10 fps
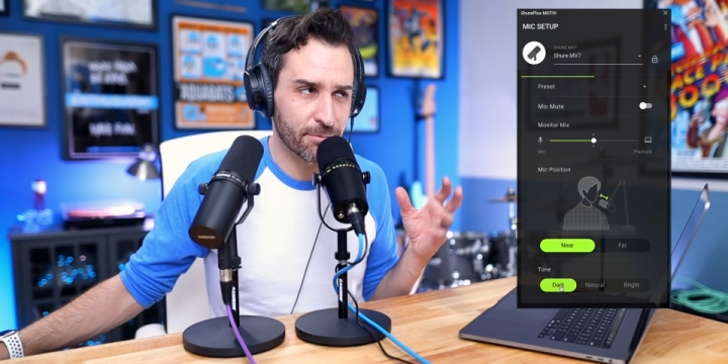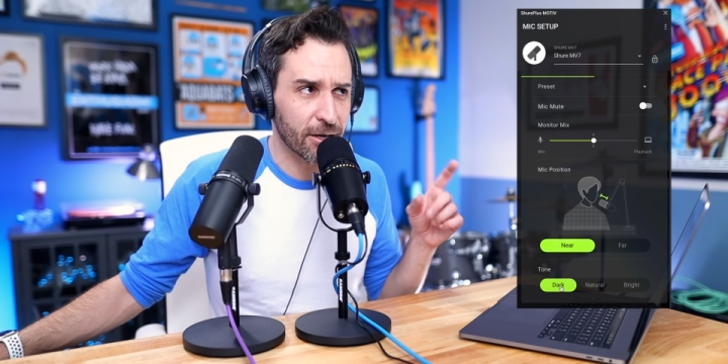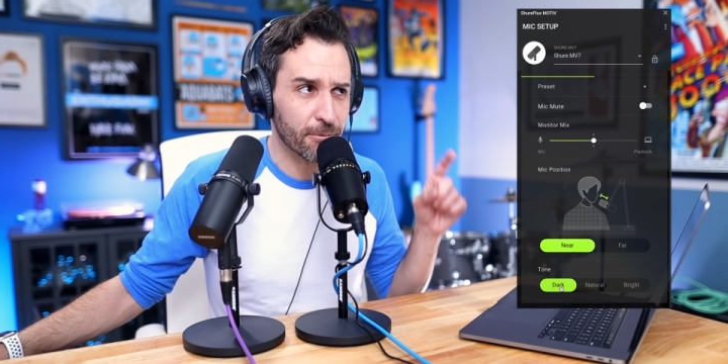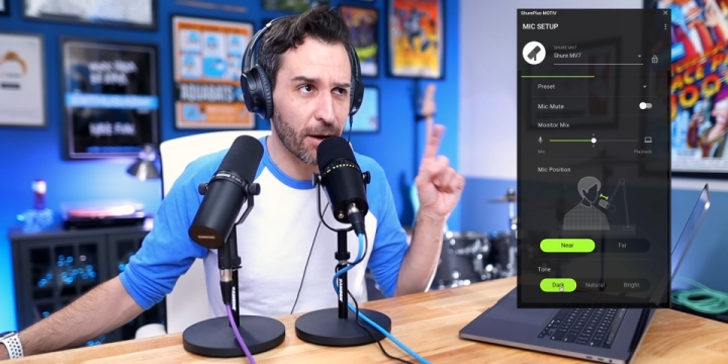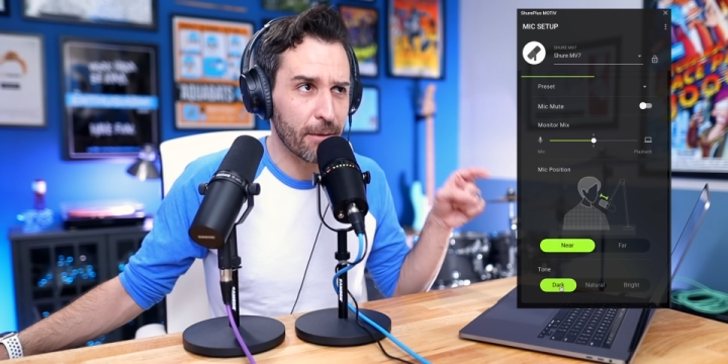
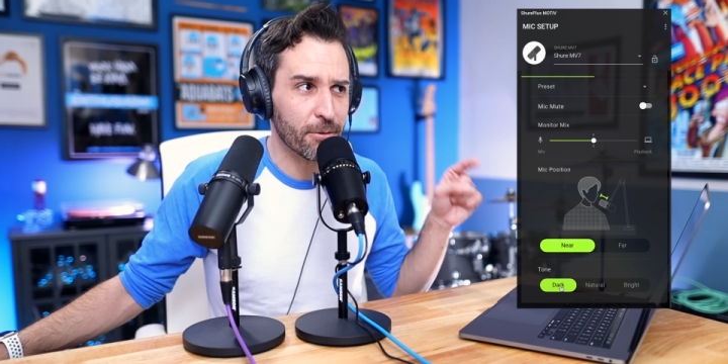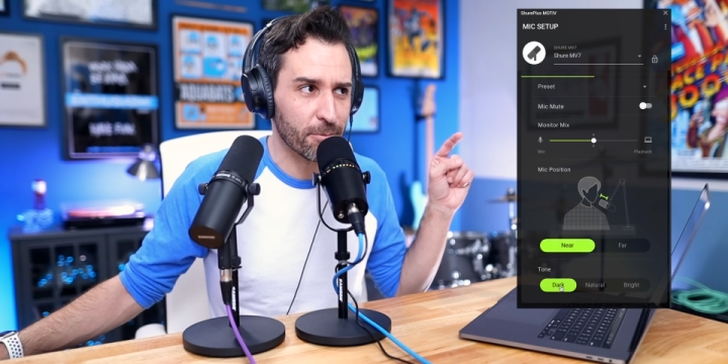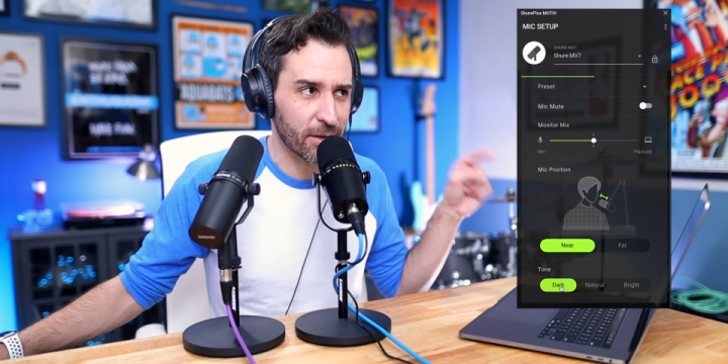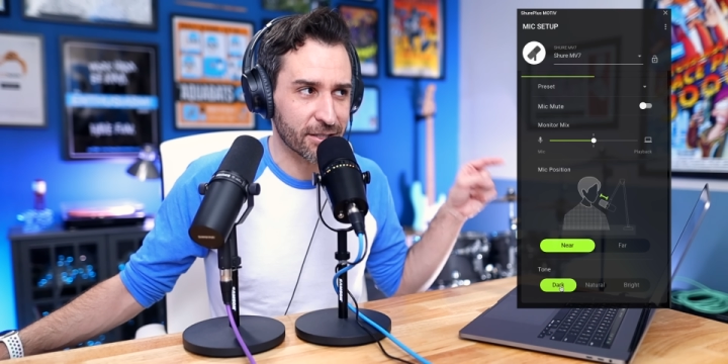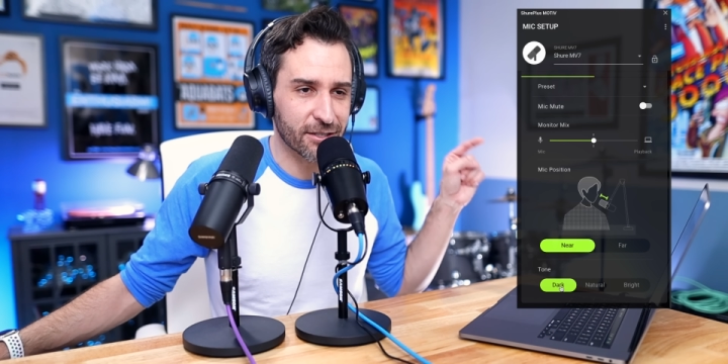Peter Piper
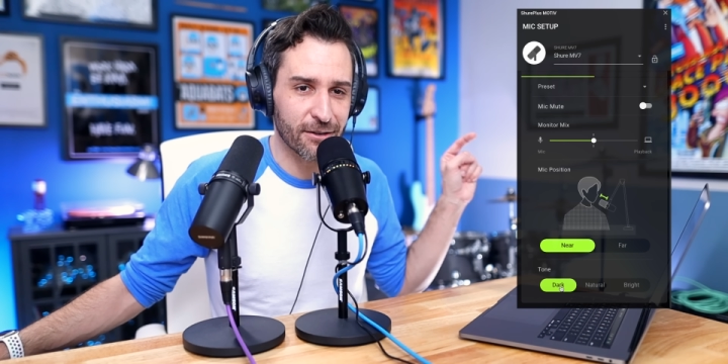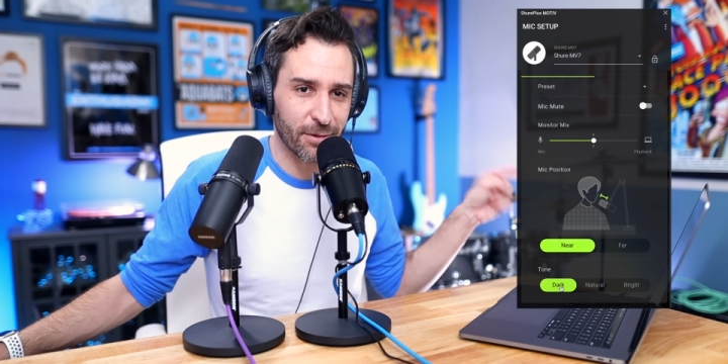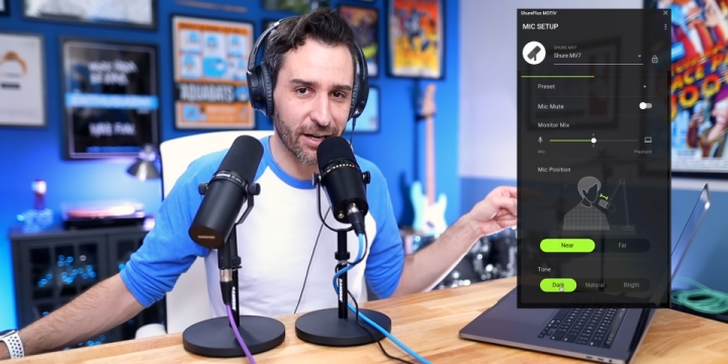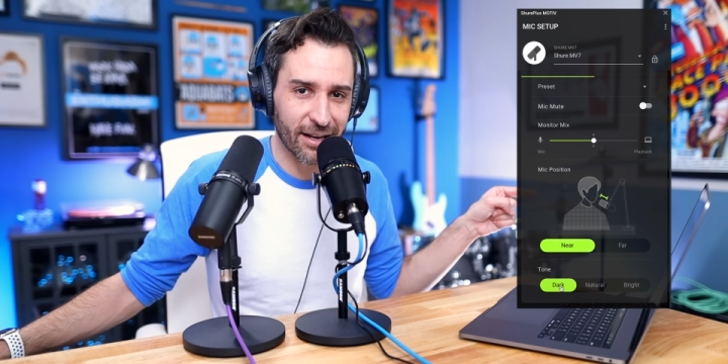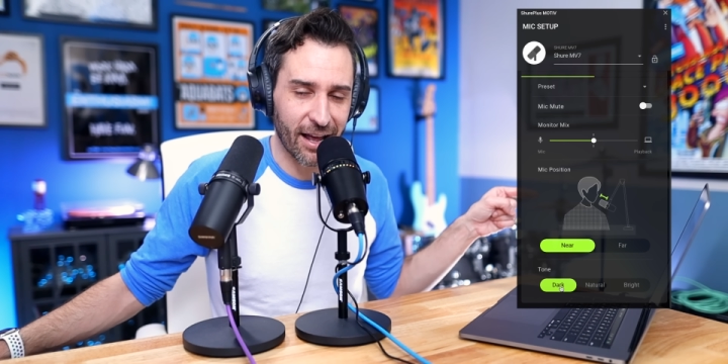pitched a
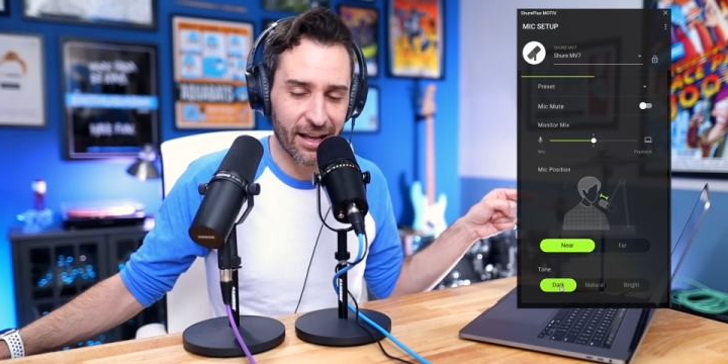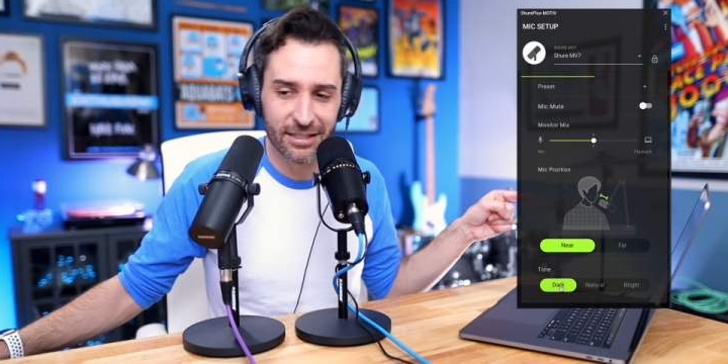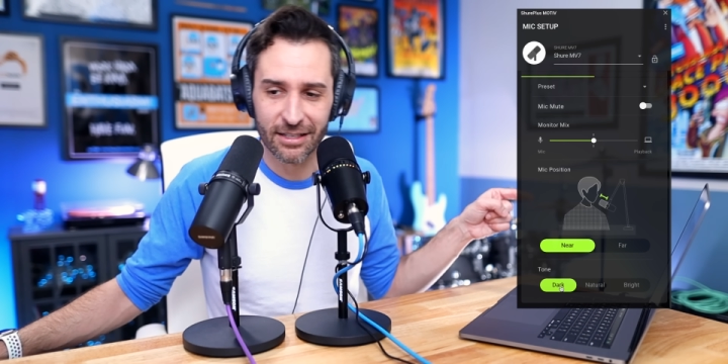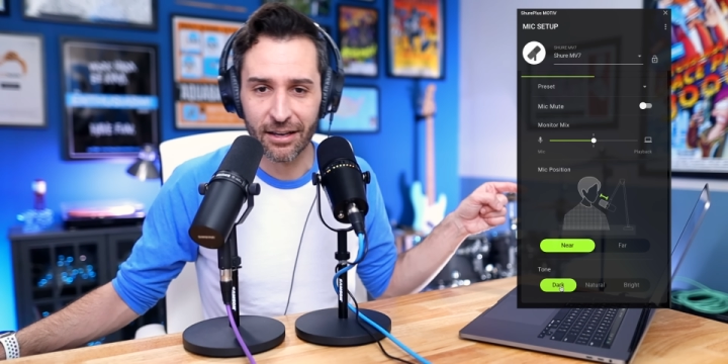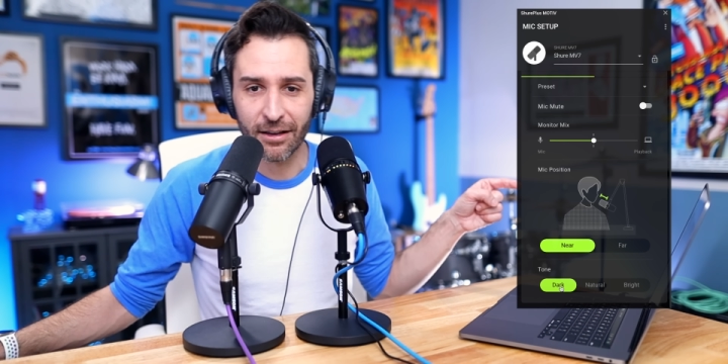podcast.